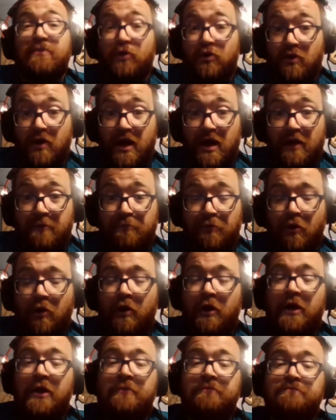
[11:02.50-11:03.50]
Democratic
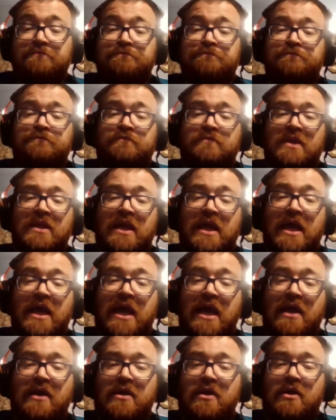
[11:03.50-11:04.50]
Party,
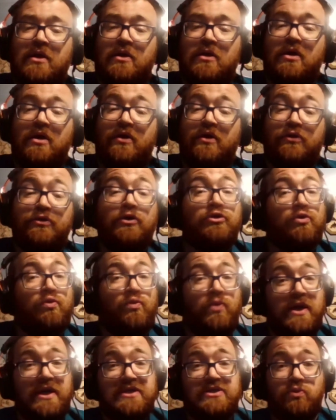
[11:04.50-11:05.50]
and although
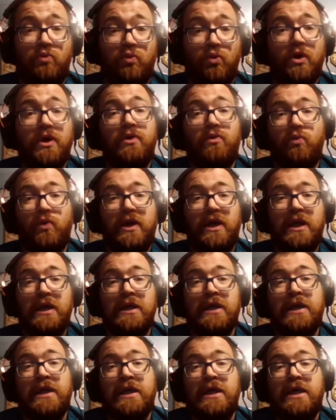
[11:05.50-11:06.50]
the Whigs would
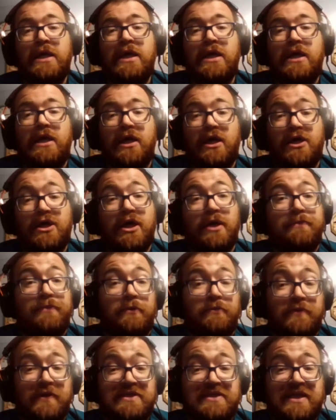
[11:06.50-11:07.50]
win a
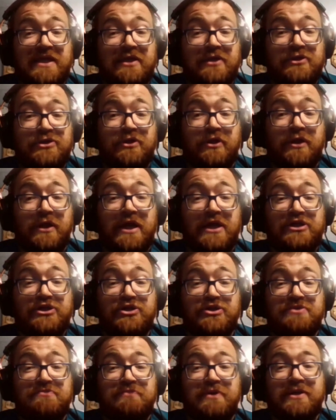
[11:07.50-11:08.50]
couple presidential
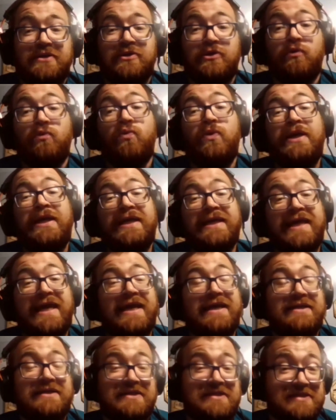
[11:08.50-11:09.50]
elections, but the winning
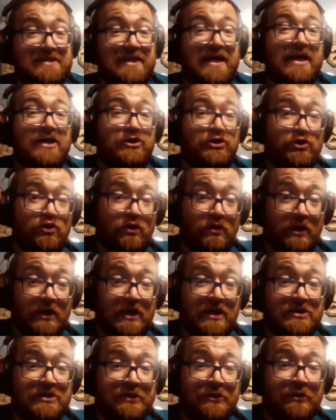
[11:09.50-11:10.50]
candidates died
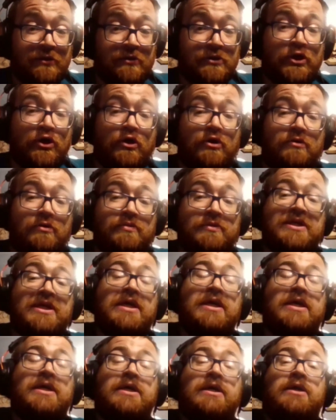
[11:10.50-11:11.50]
shortly into their terms.